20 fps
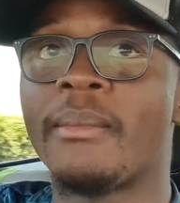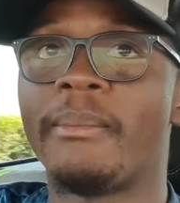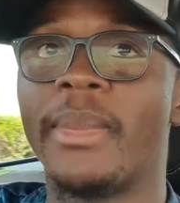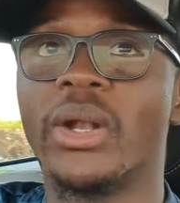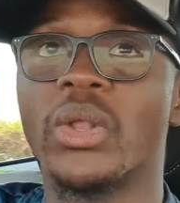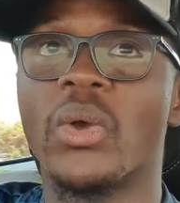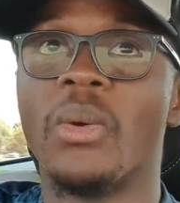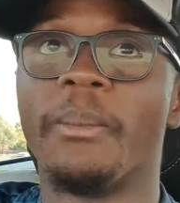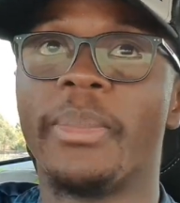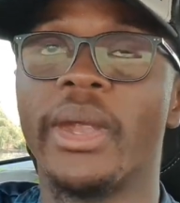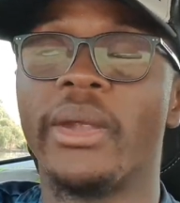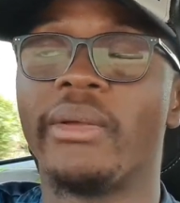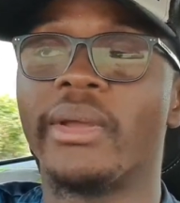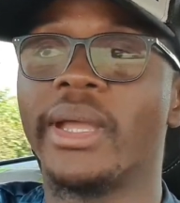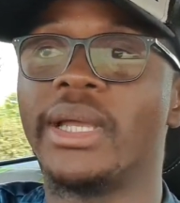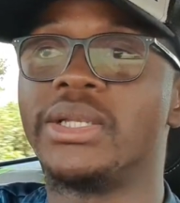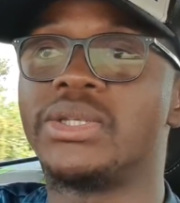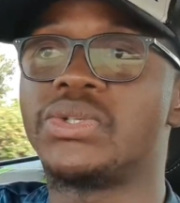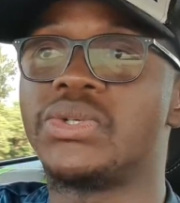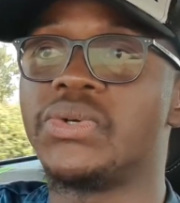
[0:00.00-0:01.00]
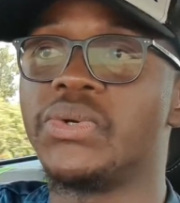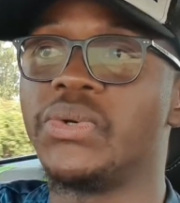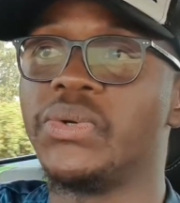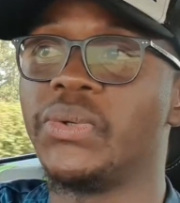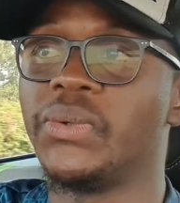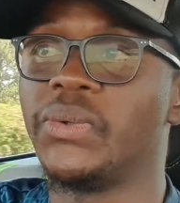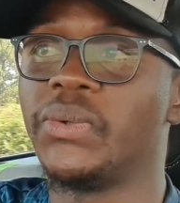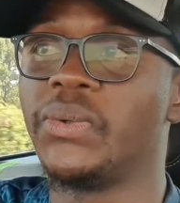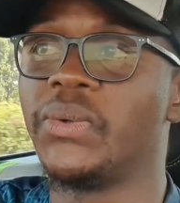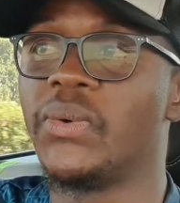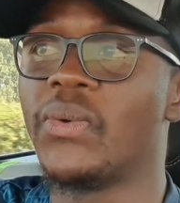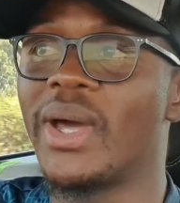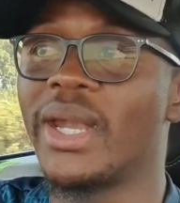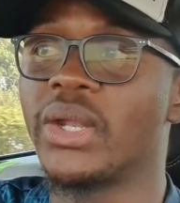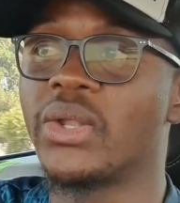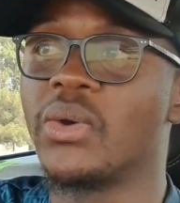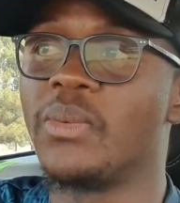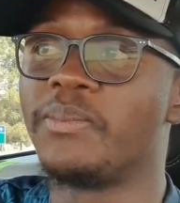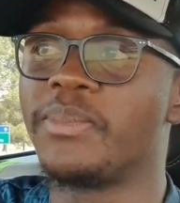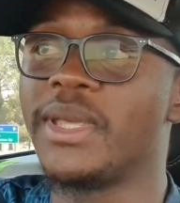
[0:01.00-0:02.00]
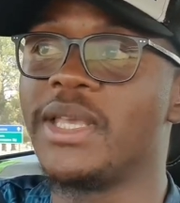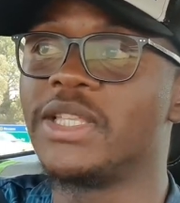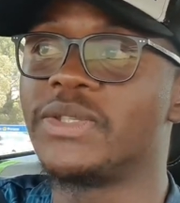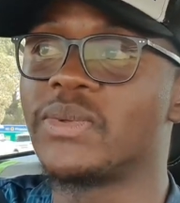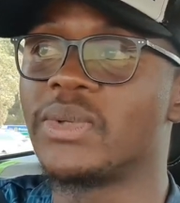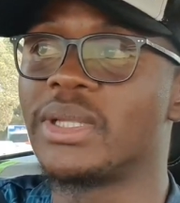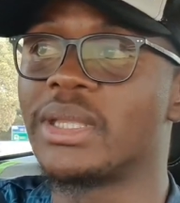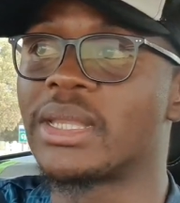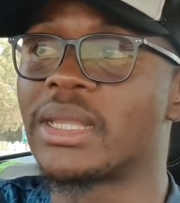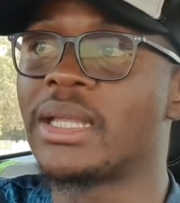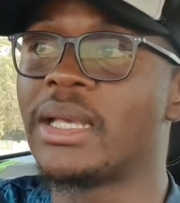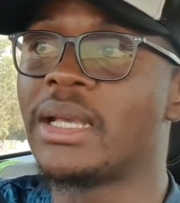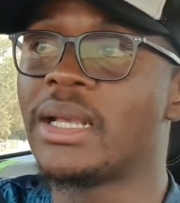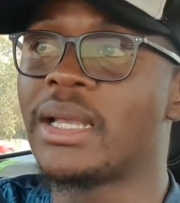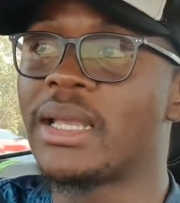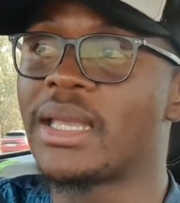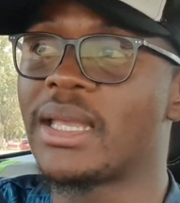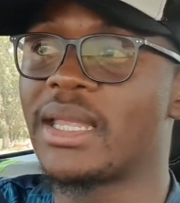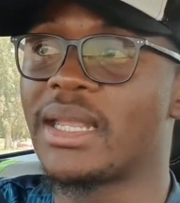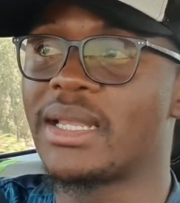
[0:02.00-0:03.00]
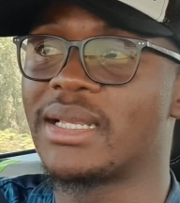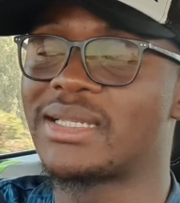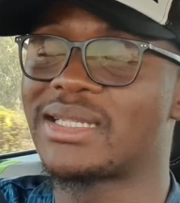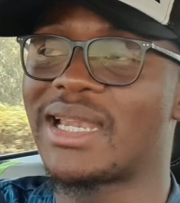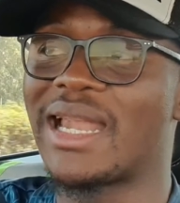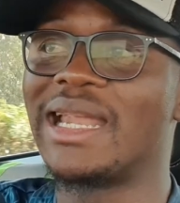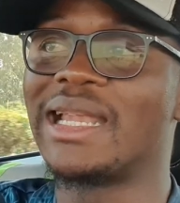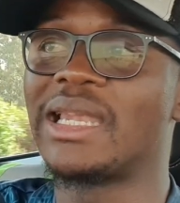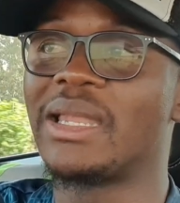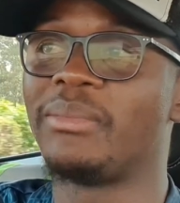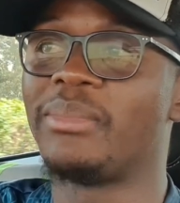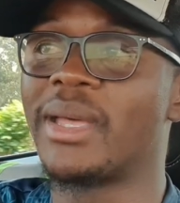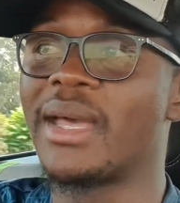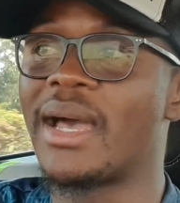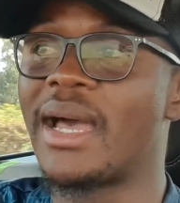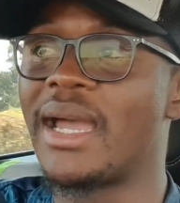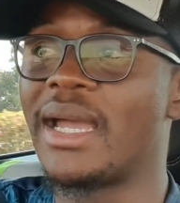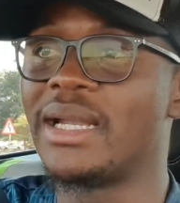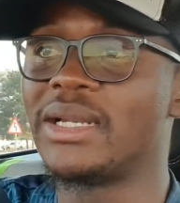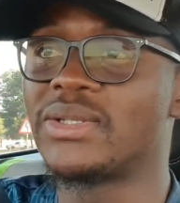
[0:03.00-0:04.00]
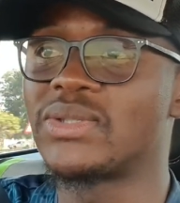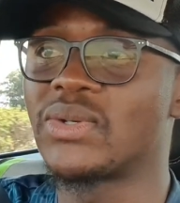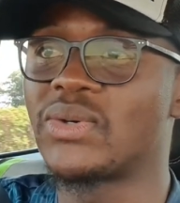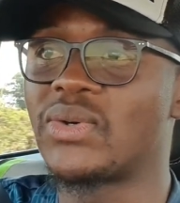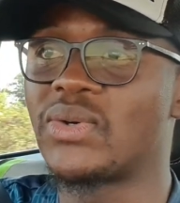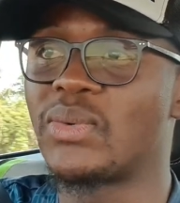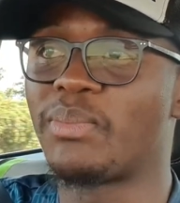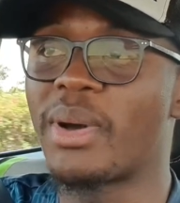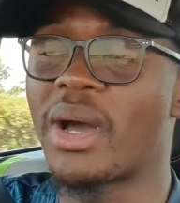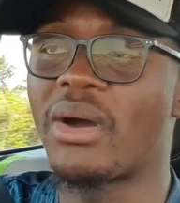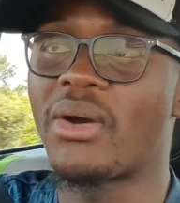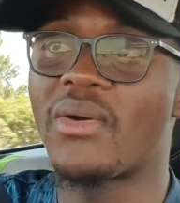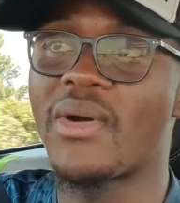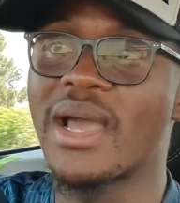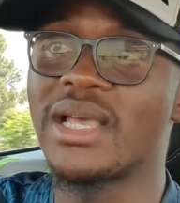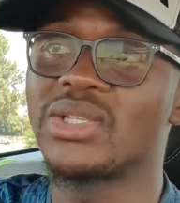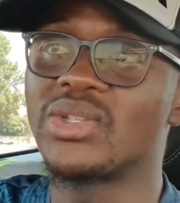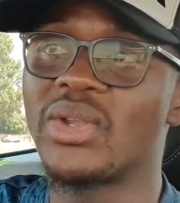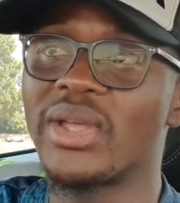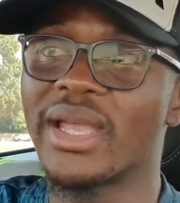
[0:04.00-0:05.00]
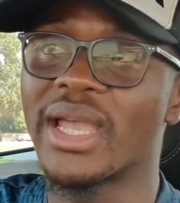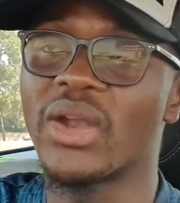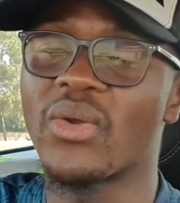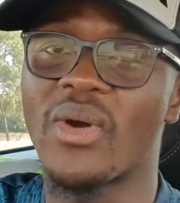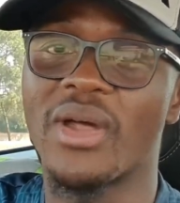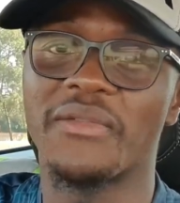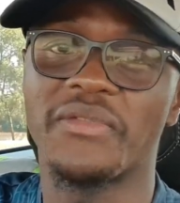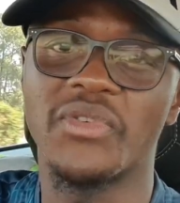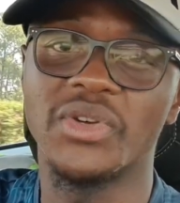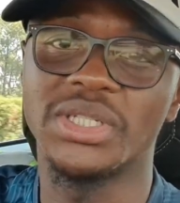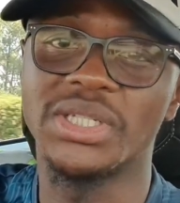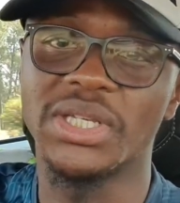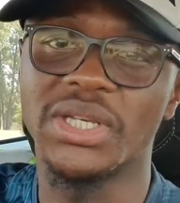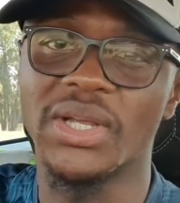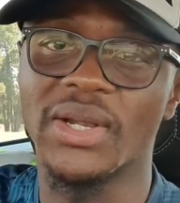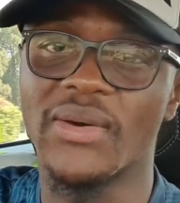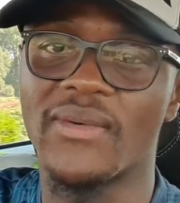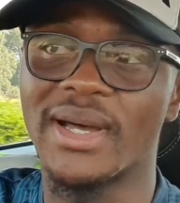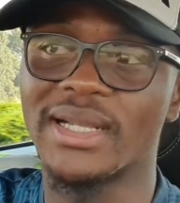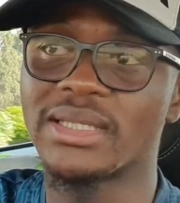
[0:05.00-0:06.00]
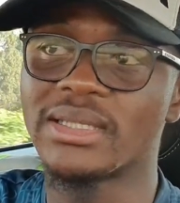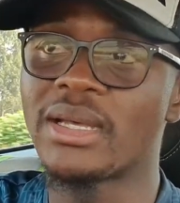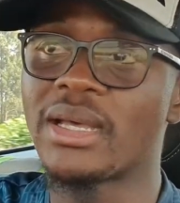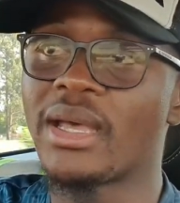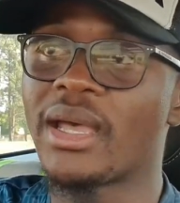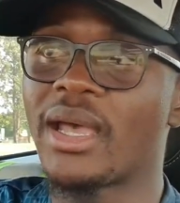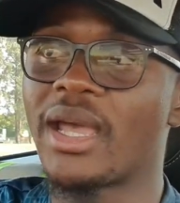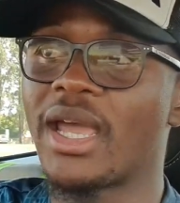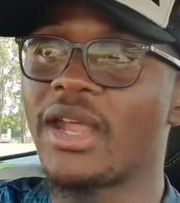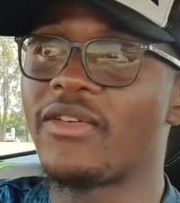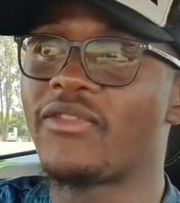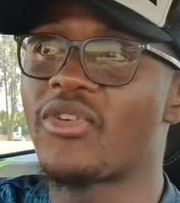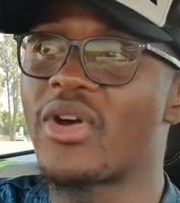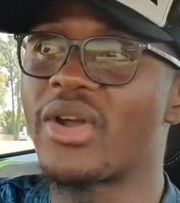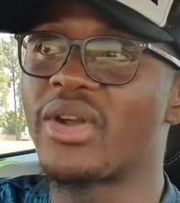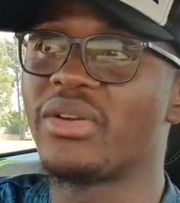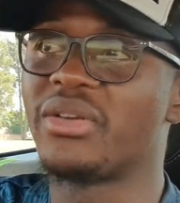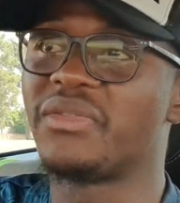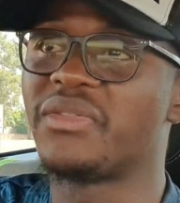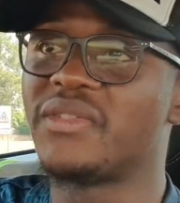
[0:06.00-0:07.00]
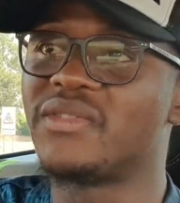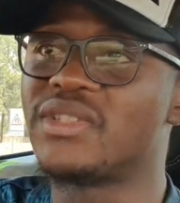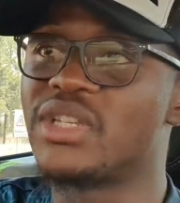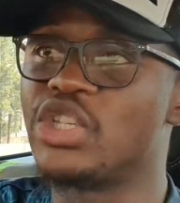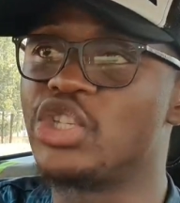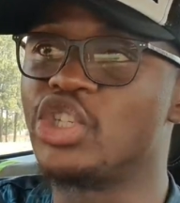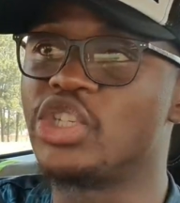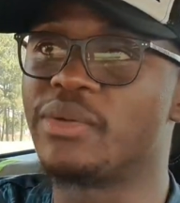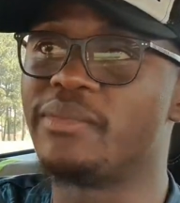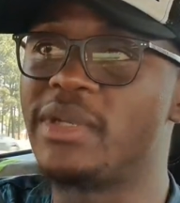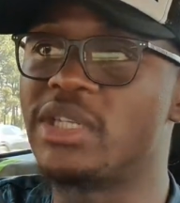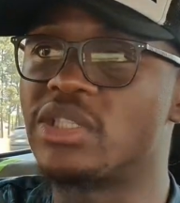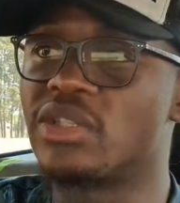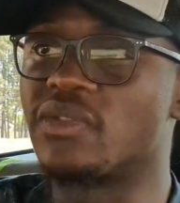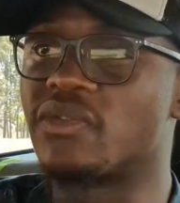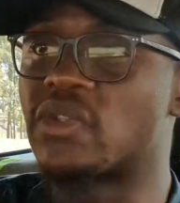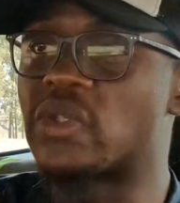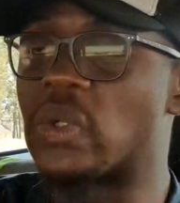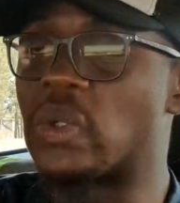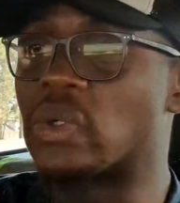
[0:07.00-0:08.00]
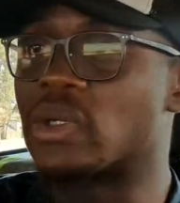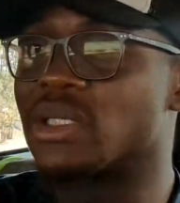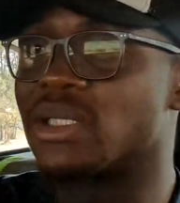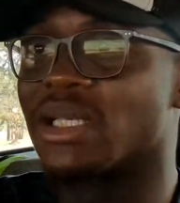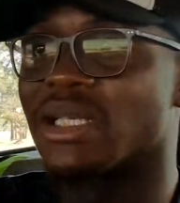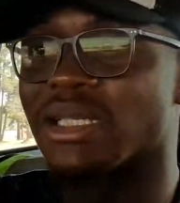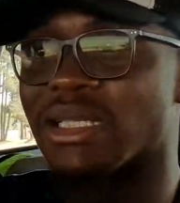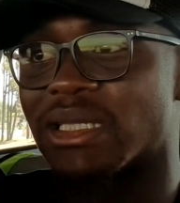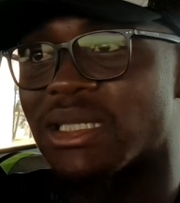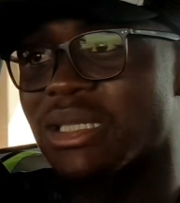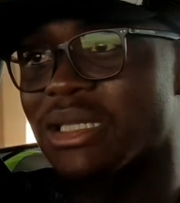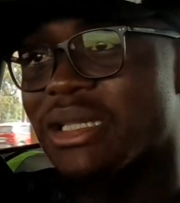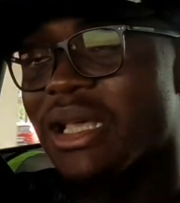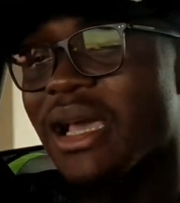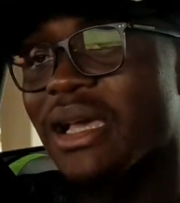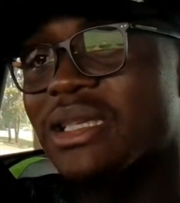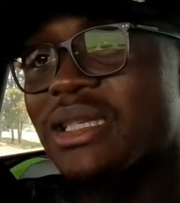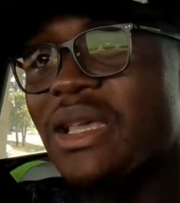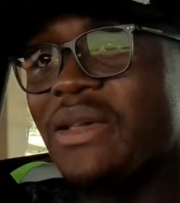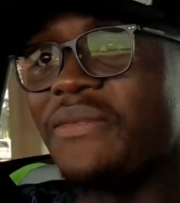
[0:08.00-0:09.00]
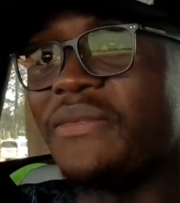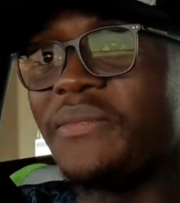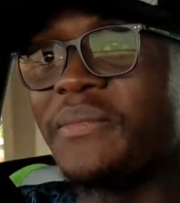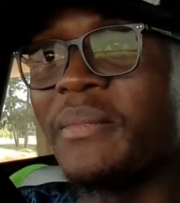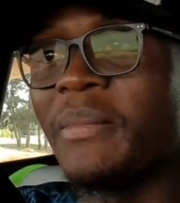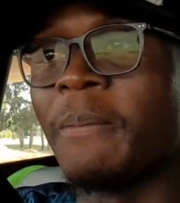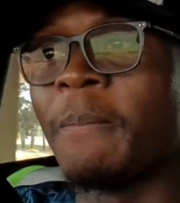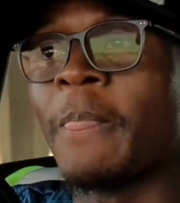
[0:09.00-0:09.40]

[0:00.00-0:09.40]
But comparing it to what it competes with, it is slightly behind. So power-wise, you're looking at 140 kilowatts and 450 newton meters of torque. It's the exact same